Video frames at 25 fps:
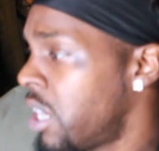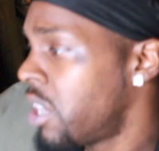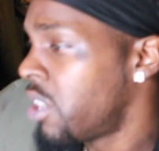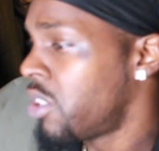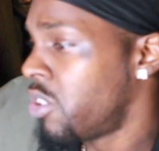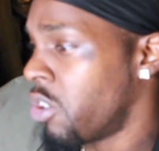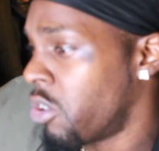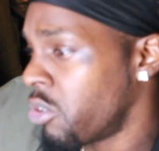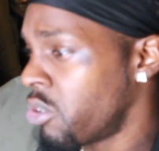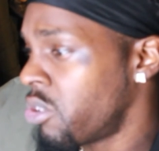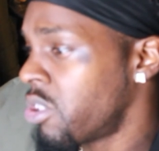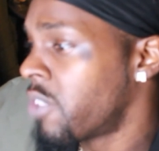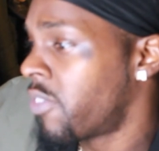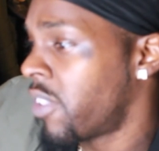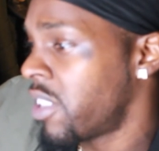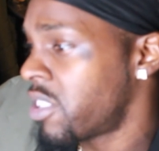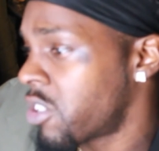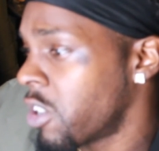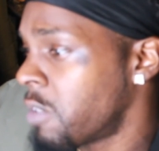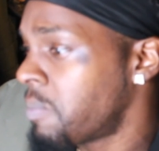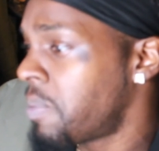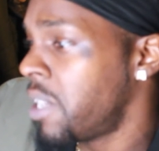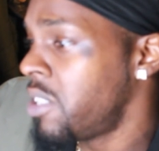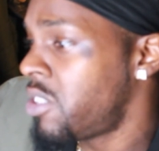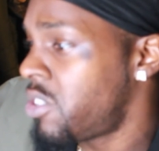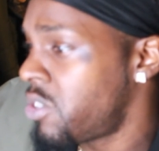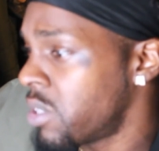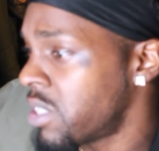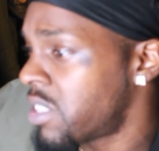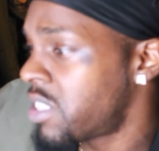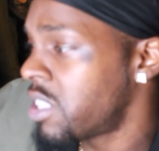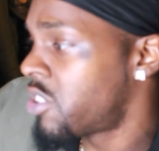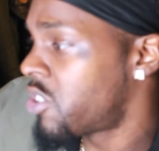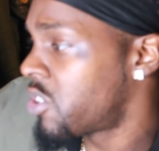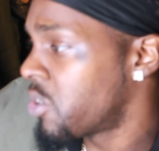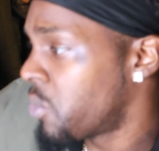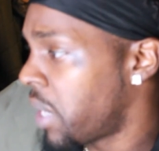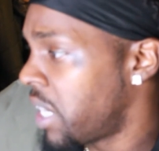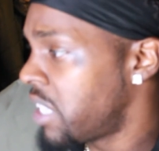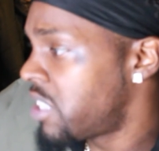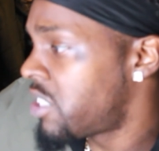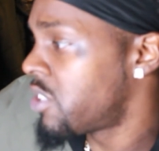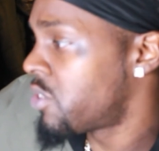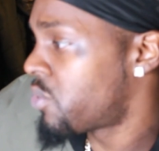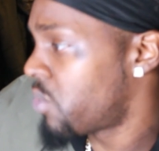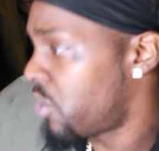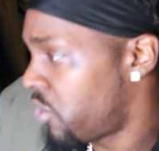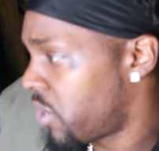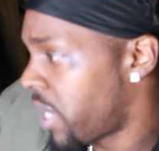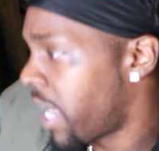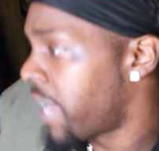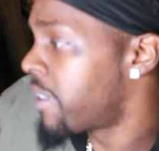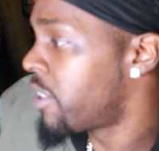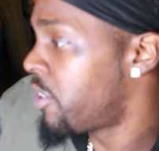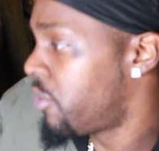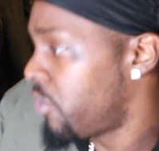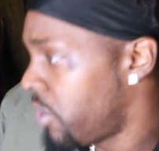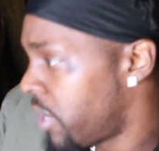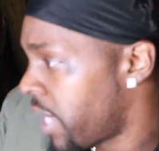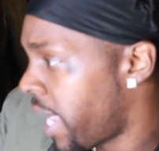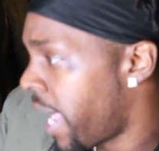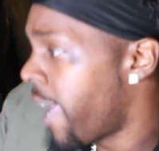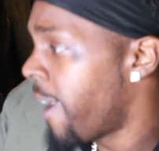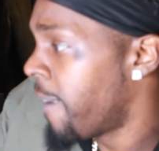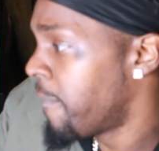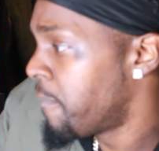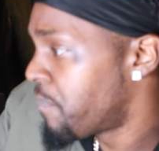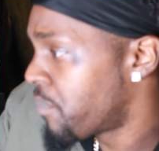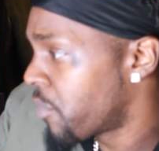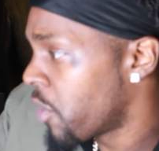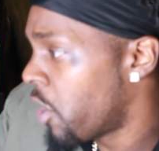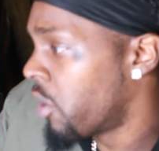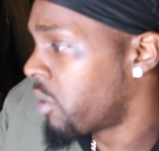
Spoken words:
No universe gonna place you in situations where you got to do that.